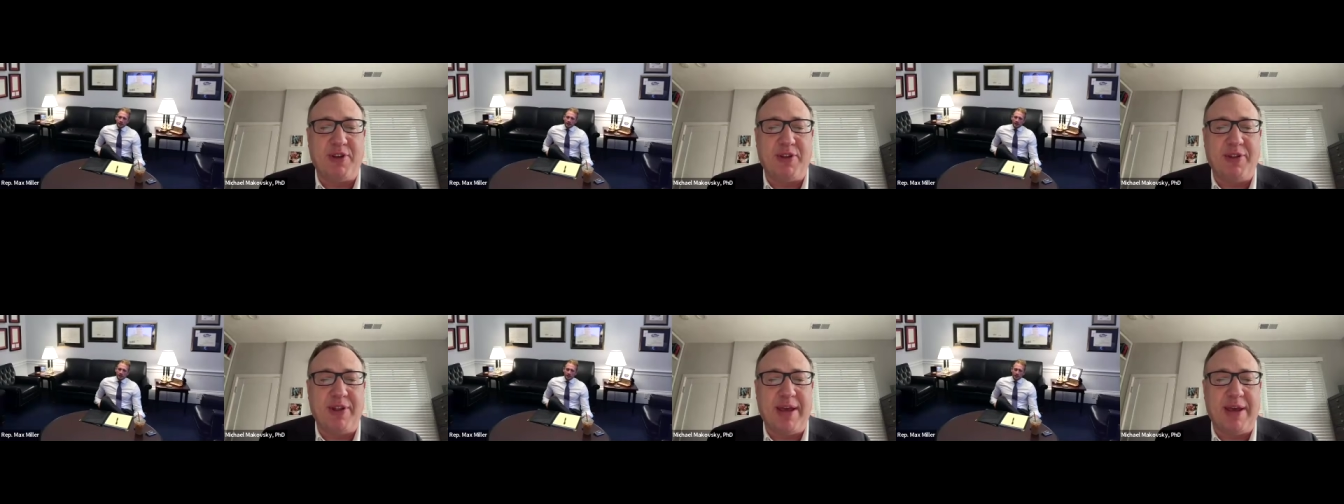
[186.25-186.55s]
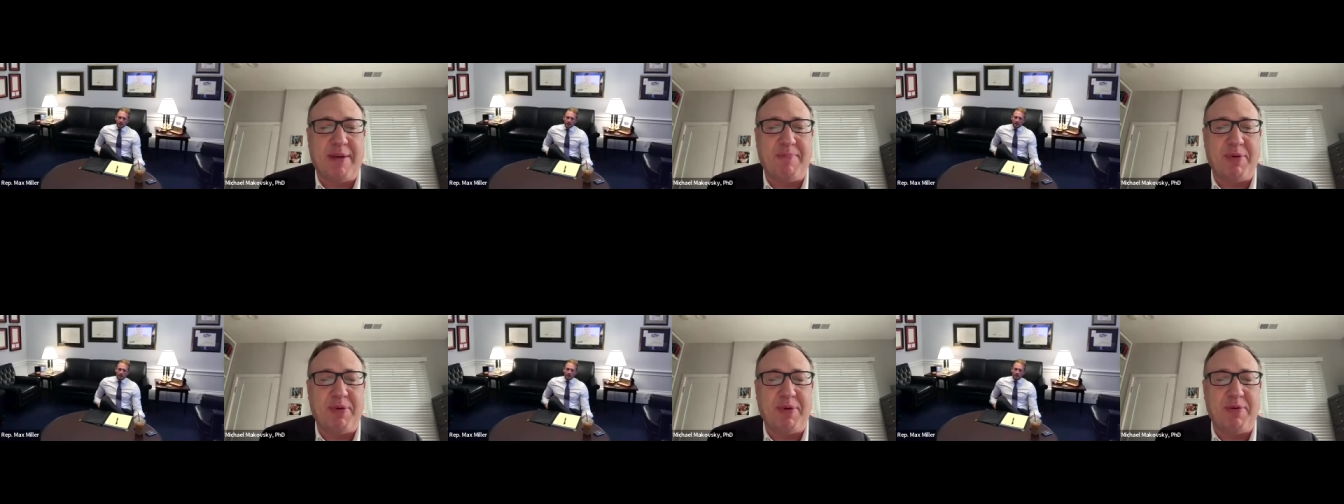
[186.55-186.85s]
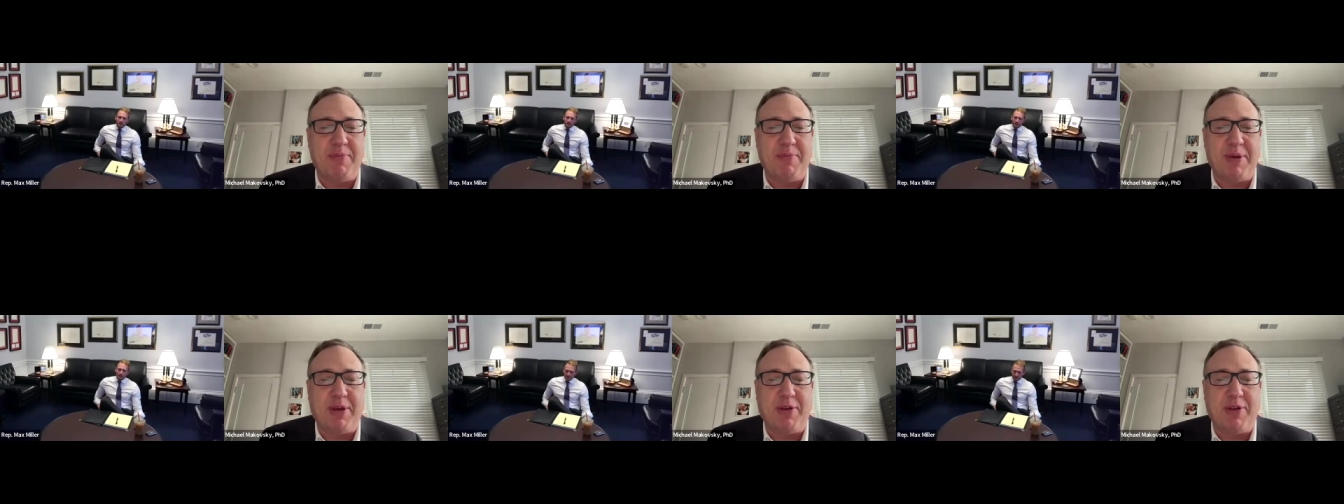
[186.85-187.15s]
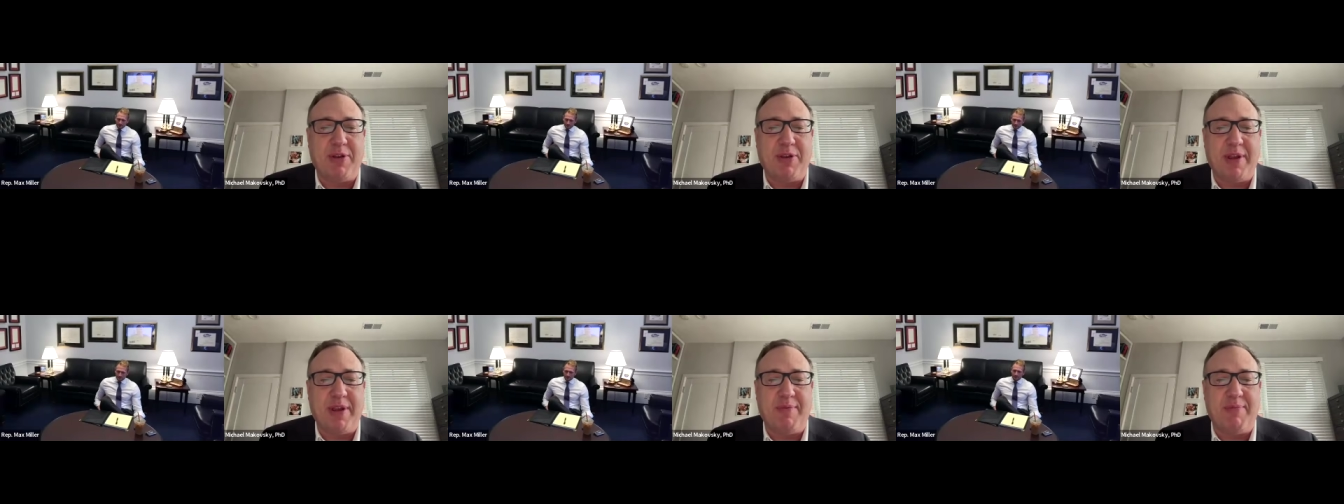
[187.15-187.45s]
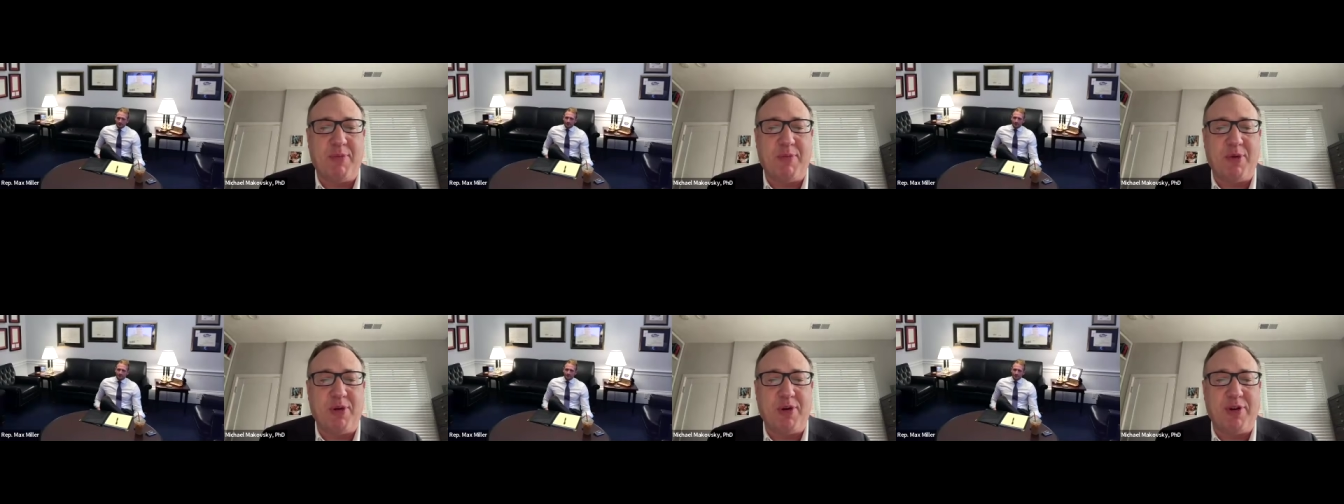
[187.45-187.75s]
on that, but it'd be good to
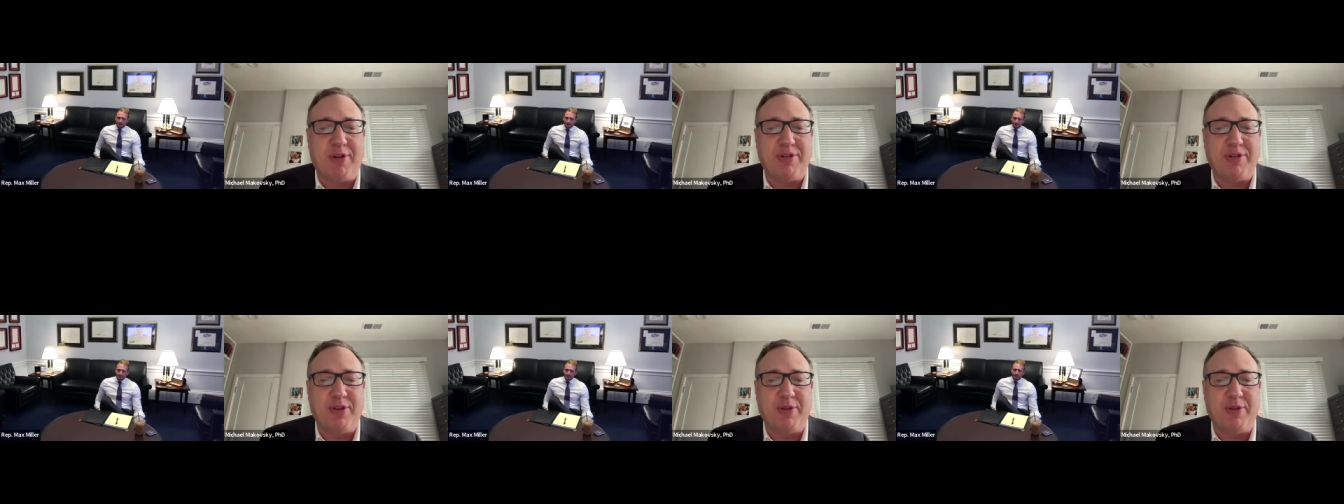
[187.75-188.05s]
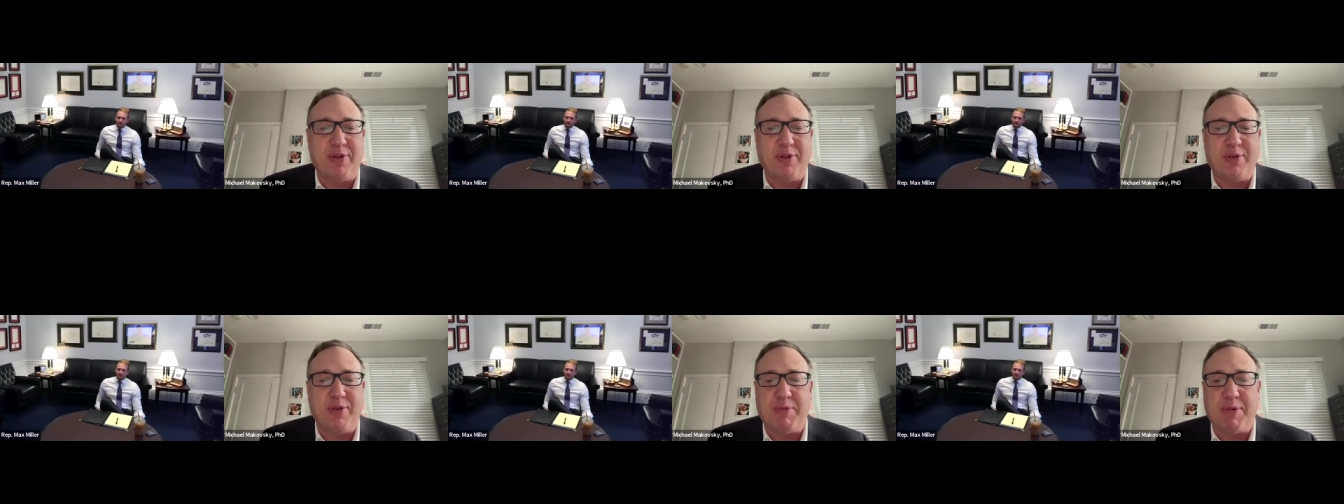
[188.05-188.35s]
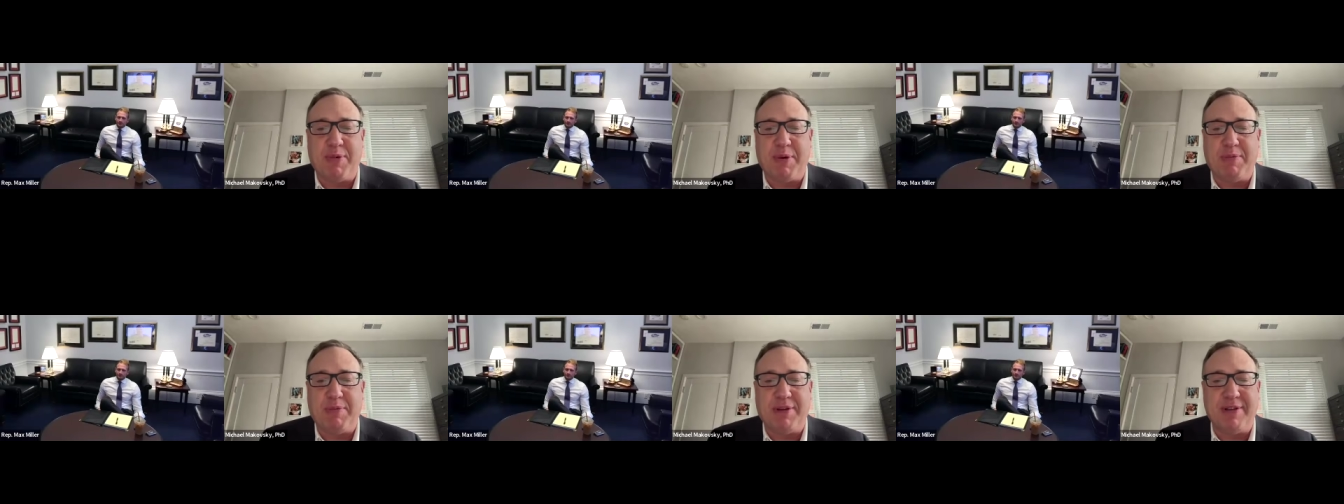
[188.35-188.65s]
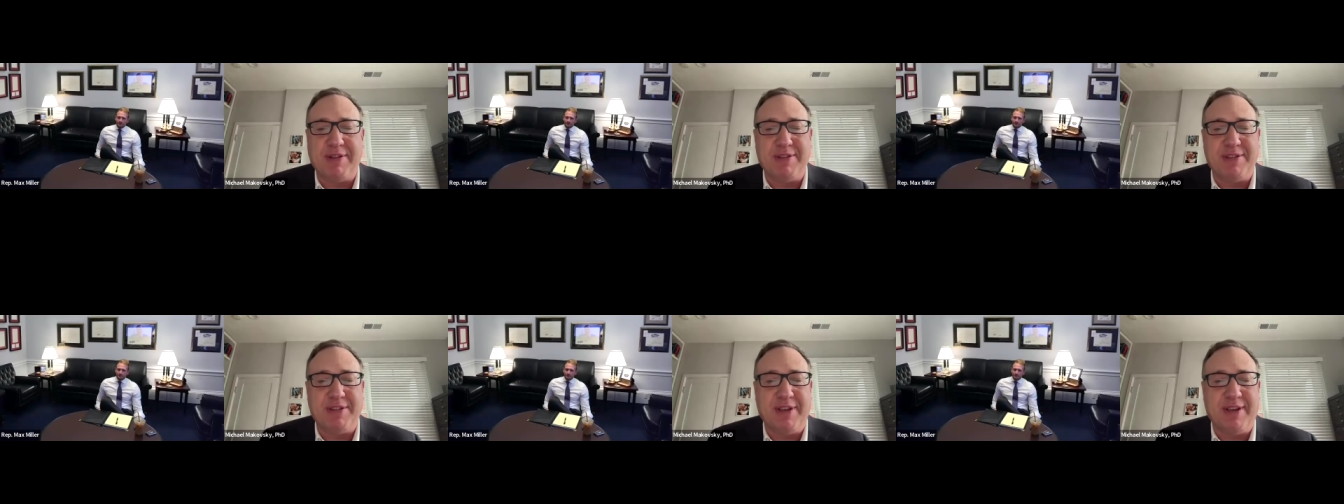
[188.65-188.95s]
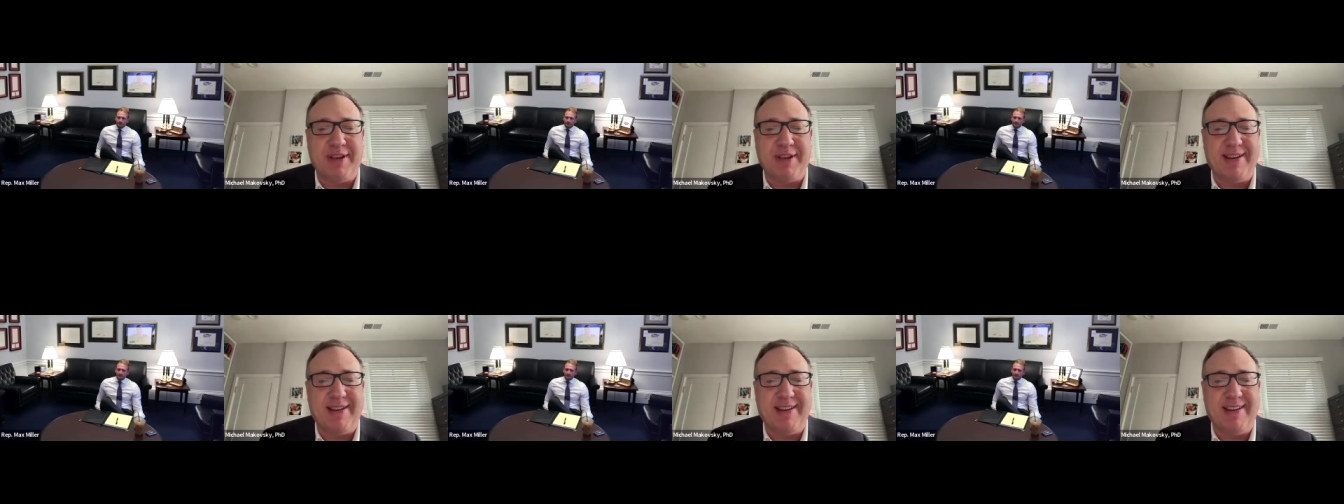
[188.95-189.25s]
have more also on the Republican
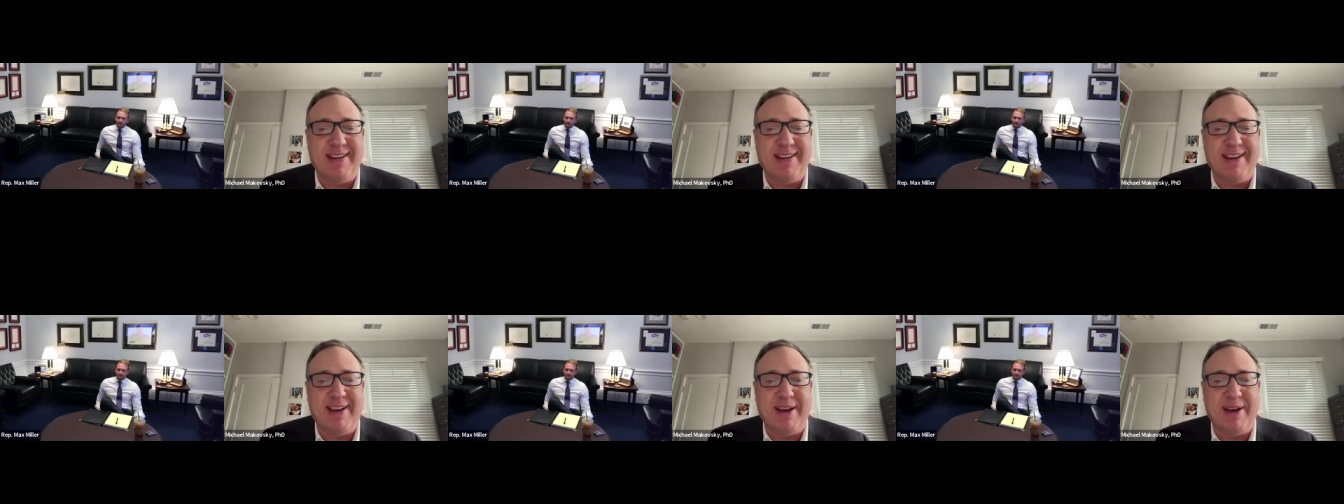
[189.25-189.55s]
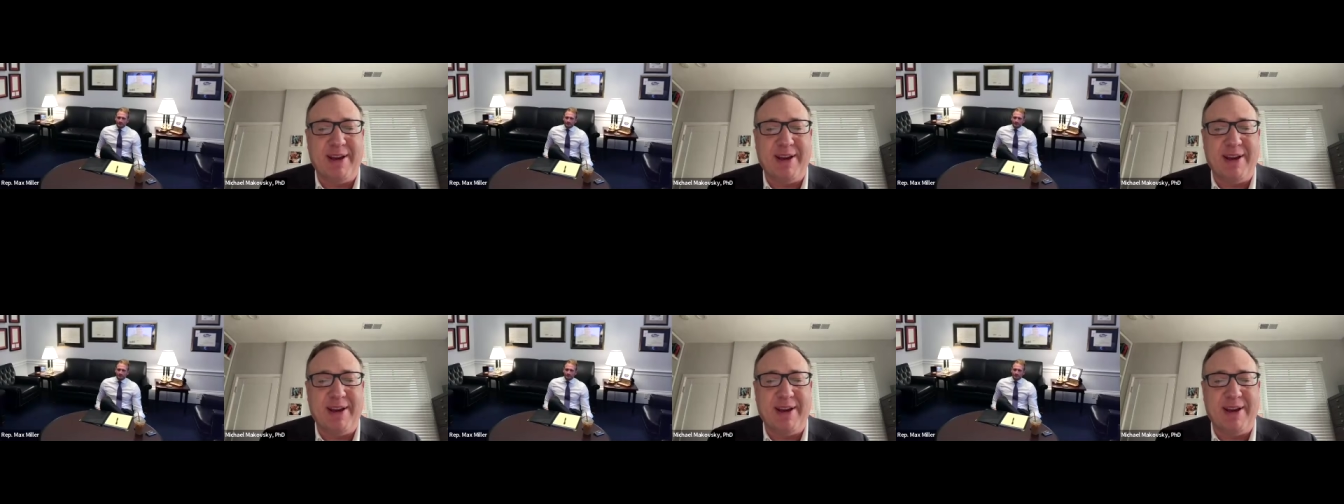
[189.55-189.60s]
side.